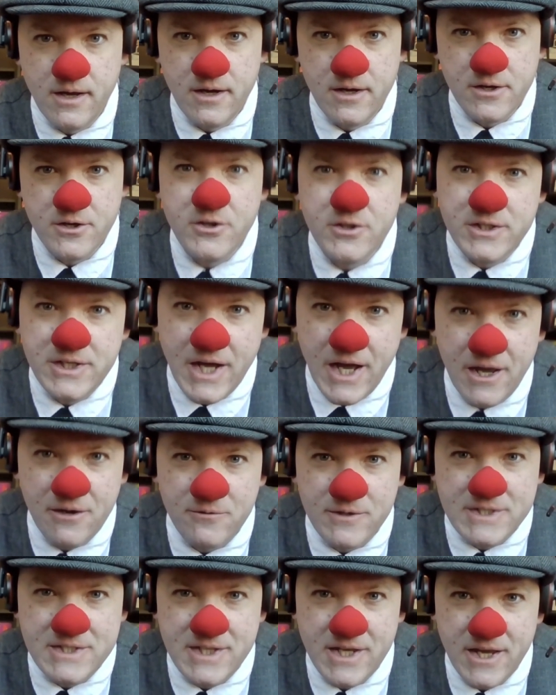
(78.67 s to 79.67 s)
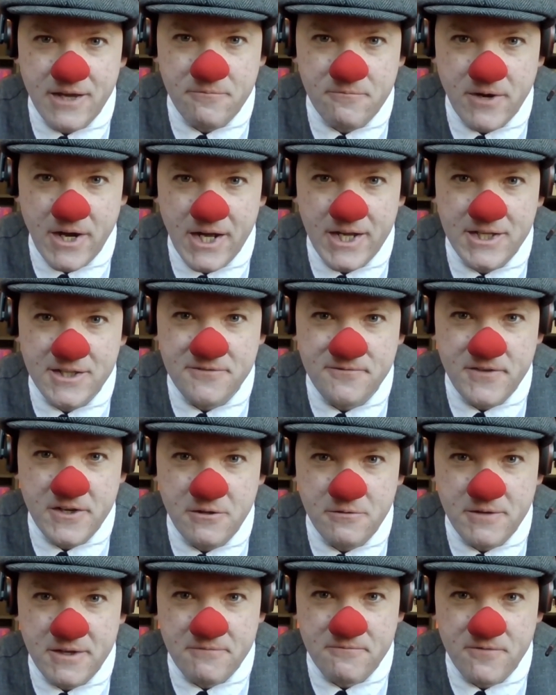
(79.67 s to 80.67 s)
Goodnight with D.M. Wright is
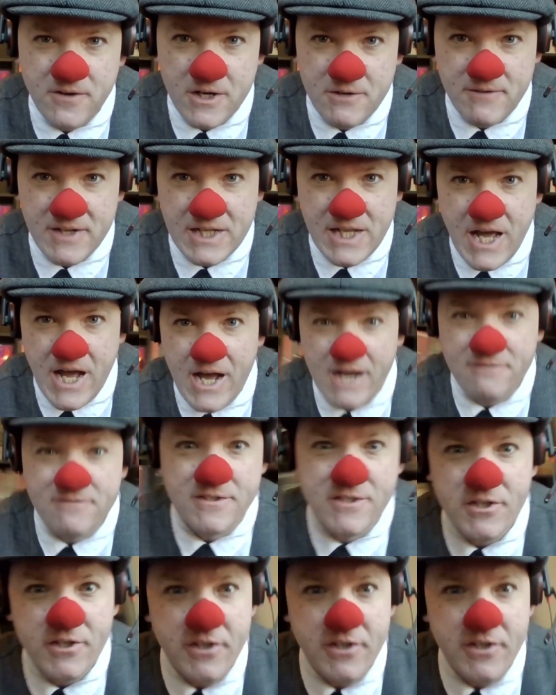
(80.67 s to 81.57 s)
filmed in front of a live studio